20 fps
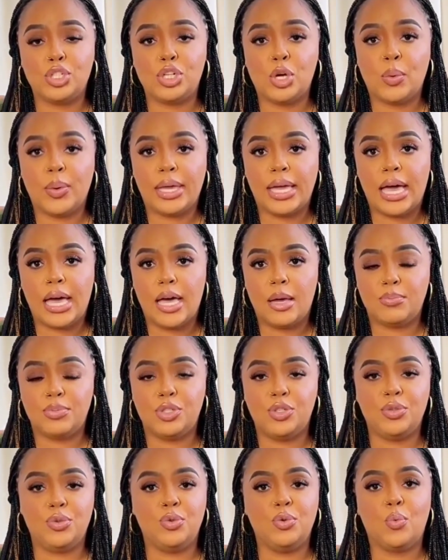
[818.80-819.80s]
To the
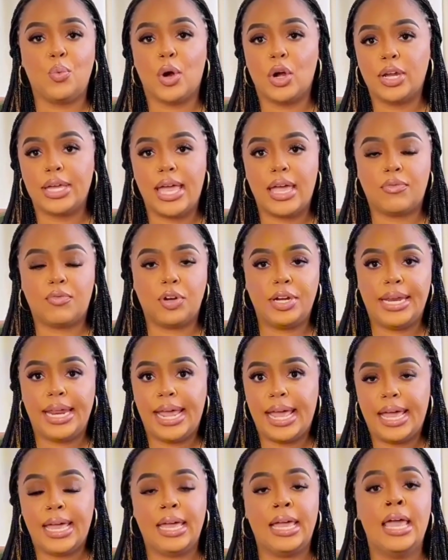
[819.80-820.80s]
people who really knew
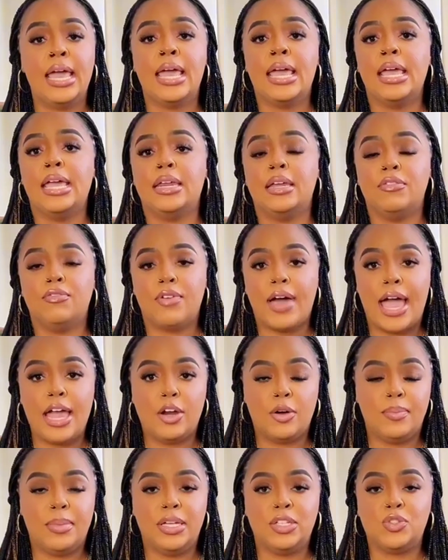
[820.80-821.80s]
him, he was
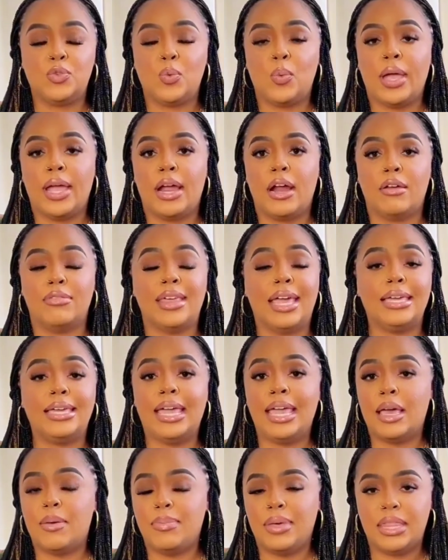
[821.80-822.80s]
dangerous.
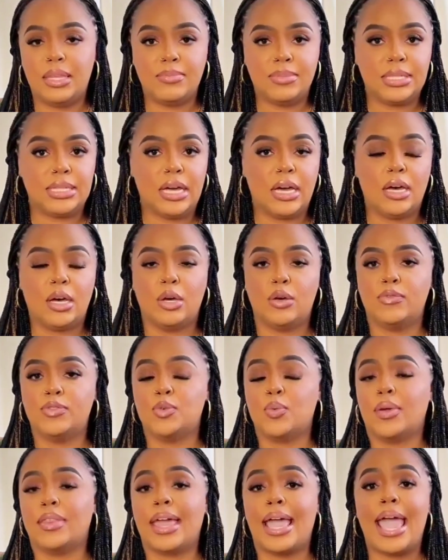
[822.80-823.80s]
Behind
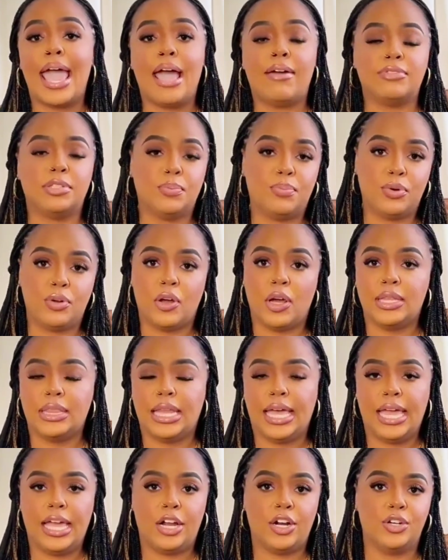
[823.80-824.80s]
his charm was a dark
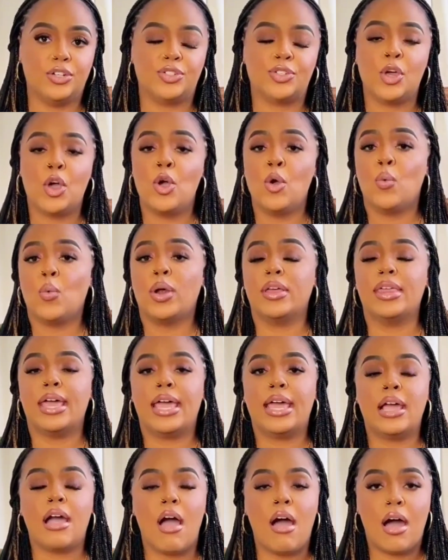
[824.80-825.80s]
pattern.
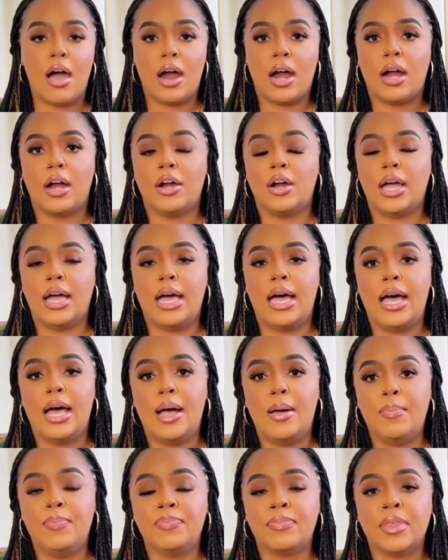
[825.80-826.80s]

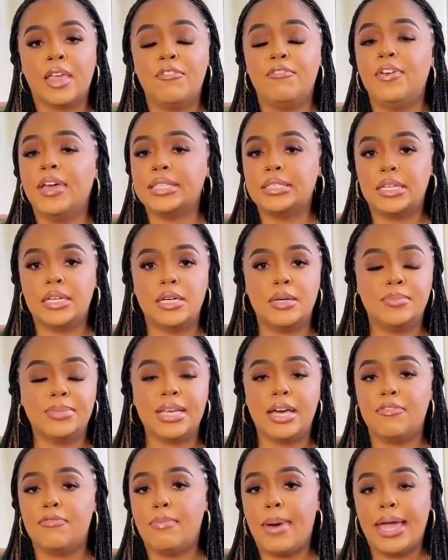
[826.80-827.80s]
Baltasar used his
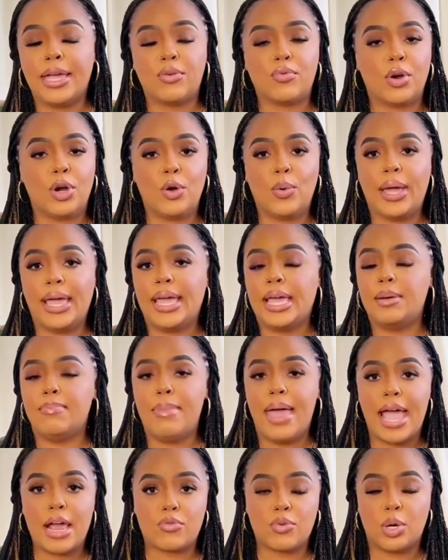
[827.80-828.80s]
power to pursue
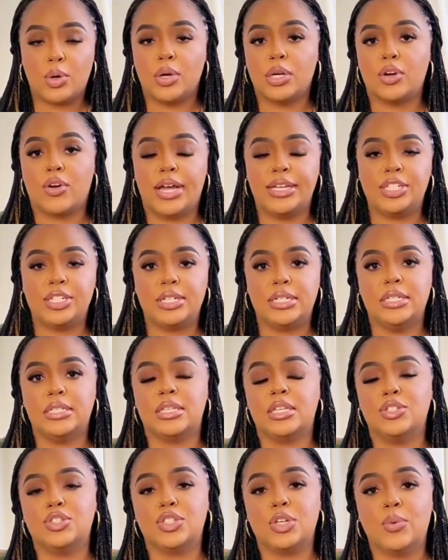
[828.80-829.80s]
women, especially women
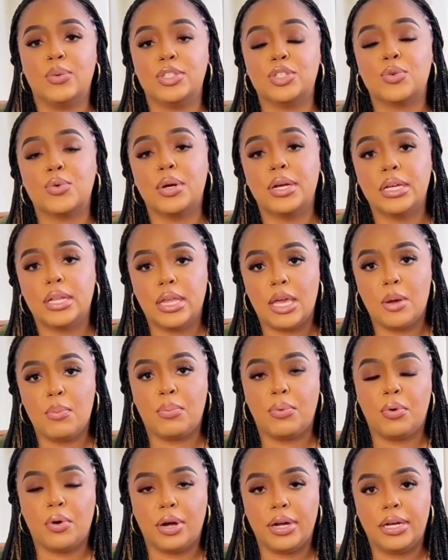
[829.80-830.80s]
tied to business,
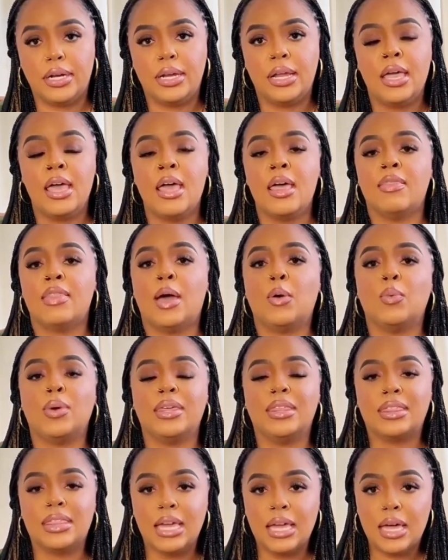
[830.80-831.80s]
politics,
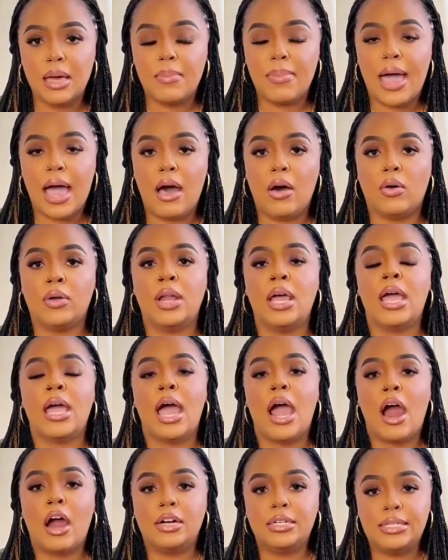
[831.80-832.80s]
and high
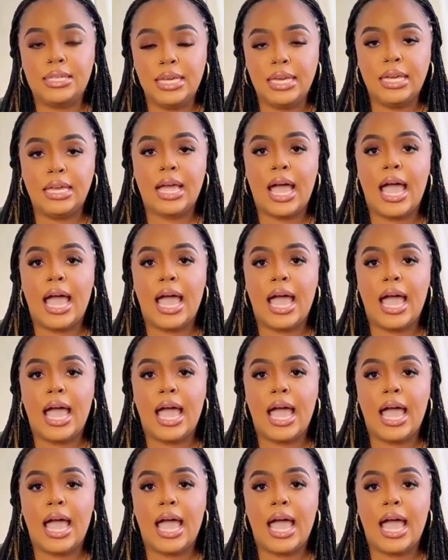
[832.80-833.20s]
society.